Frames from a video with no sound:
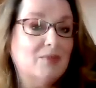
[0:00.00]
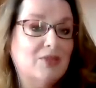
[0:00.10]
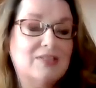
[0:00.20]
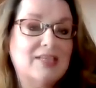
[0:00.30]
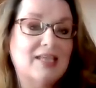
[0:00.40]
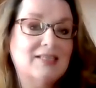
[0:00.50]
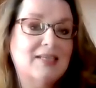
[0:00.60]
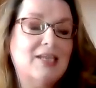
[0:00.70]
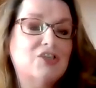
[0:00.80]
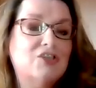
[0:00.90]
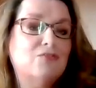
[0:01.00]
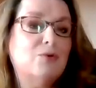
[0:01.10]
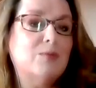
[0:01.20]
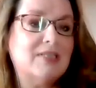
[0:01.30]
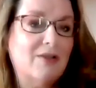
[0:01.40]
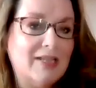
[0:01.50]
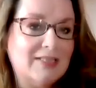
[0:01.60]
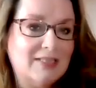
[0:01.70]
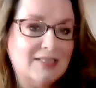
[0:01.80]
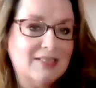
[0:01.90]
because it is, nature always
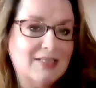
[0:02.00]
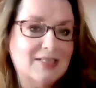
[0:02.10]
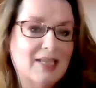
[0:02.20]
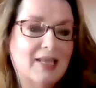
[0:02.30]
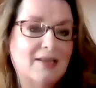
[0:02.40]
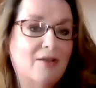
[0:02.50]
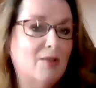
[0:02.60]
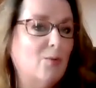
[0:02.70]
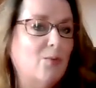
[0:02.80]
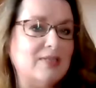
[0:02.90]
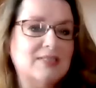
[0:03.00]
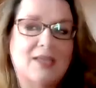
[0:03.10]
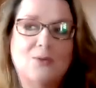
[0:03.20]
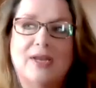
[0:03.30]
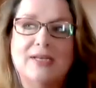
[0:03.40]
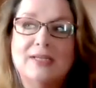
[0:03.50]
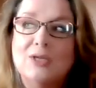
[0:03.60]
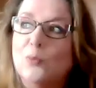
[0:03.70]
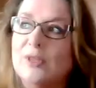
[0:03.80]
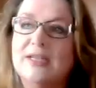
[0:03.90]
guides us, doesn't it? And I always say when
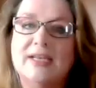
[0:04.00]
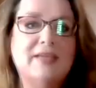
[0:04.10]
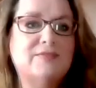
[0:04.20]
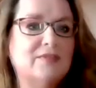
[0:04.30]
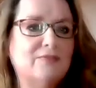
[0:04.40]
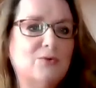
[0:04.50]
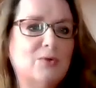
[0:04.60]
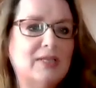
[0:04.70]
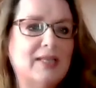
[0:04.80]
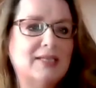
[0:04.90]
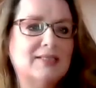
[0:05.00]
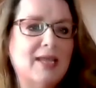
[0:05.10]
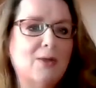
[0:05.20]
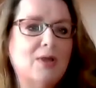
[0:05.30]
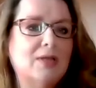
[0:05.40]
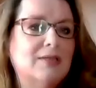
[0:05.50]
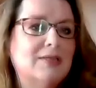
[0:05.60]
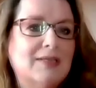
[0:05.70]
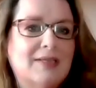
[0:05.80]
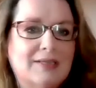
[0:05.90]
the leaves are falling, that is our
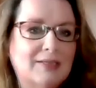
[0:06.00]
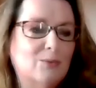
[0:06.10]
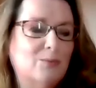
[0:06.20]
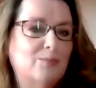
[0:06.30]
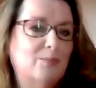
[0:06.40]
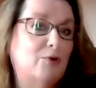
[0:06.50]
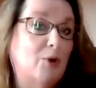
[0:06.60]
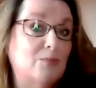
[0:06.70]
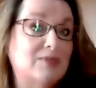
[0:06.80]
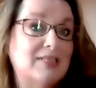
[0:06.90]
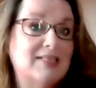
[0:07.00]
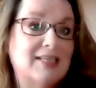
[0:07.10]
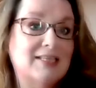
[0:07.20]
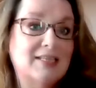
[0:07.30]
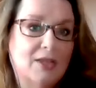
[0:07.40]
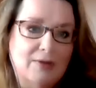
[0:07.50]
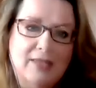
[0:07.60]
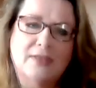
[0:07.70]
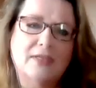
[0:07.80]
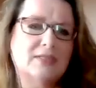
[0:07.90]
little prompt, isn't it, to go
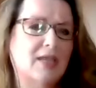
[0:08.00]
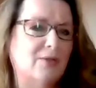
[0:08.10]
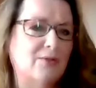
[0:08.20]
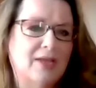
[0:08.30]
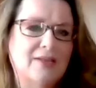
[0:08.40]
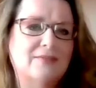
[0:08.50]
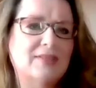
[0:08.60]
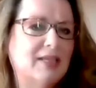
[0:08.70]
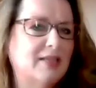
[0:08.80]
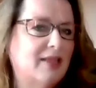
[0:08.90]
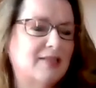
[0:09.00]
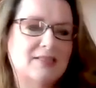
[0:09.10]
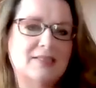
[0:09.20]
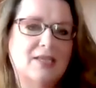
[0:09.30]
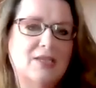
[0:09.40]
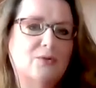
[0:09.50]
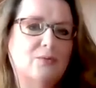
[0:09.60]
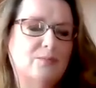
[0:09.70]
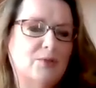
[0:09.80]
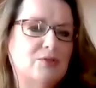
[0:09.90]
let things go and everything. And as I say,
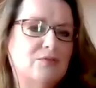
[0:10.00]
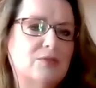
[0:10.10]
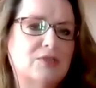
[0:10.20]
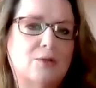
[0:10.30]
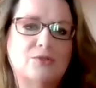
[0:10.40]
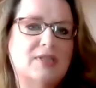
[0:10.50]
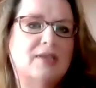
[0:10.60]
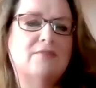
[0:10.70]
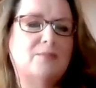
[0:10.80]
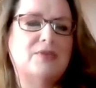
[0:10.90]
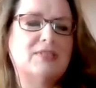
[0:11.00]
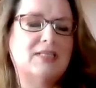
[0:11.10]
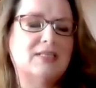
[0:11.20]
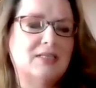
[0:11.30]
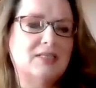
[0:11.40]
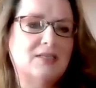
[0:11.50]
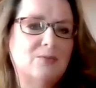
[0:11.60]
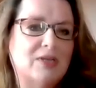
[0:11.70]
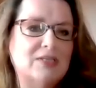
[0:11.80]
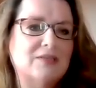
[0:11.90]
your beautiful sculpture there represents it so
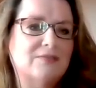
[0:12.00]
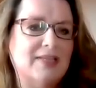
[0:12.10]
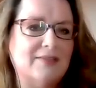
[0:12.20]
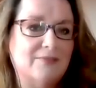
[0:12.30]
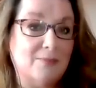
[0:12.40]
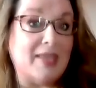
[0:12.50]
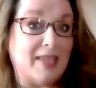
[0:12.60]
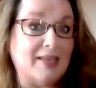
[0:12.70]
wonderfully for me